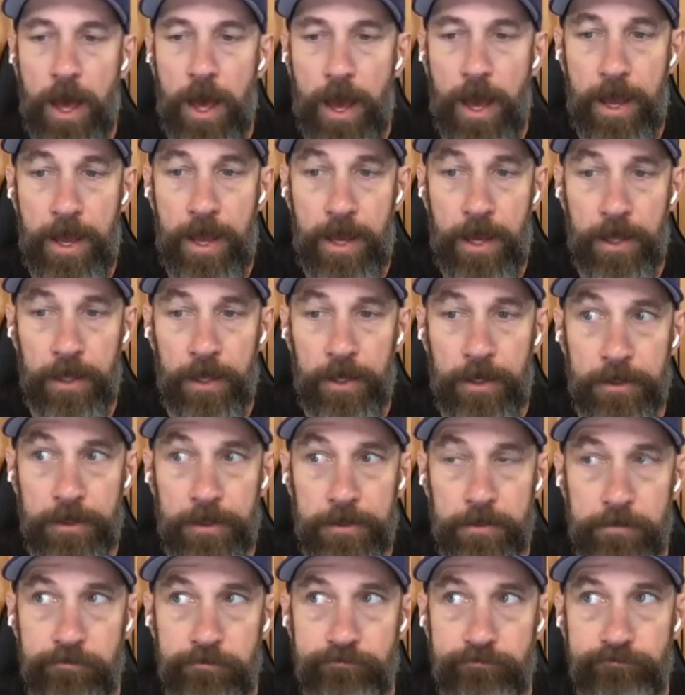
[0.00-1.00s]
And
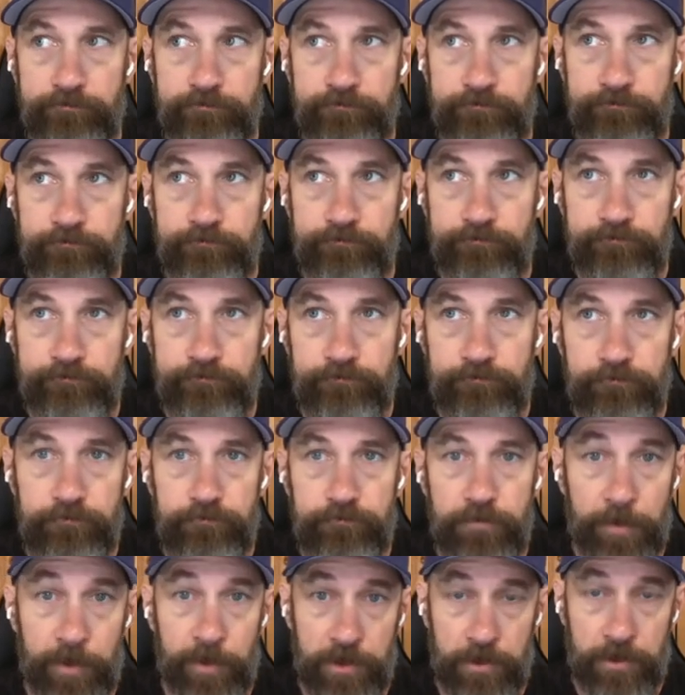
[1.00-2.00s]

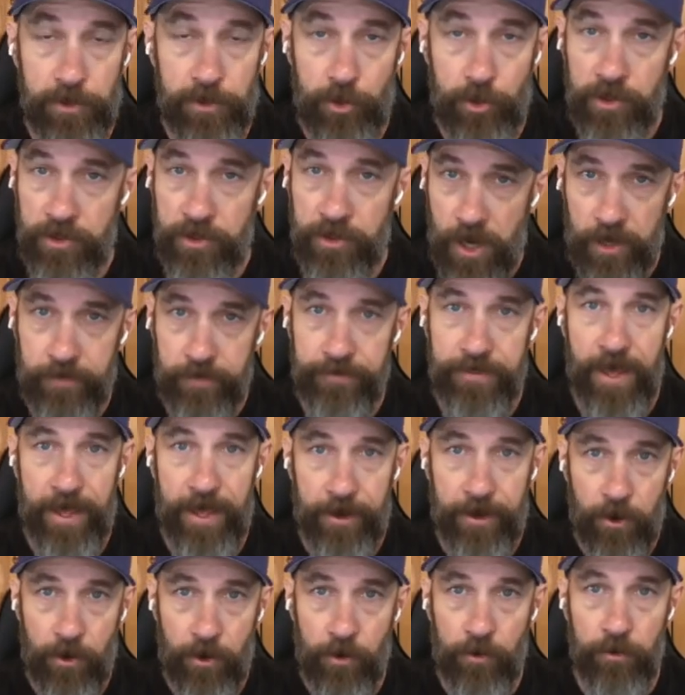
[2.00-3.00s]
I mean, you can knock that
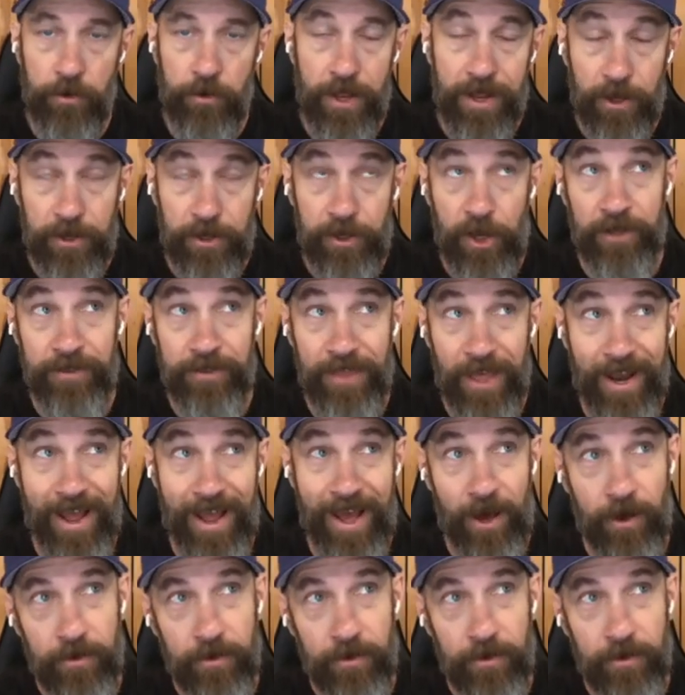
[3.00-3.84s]
out. Sound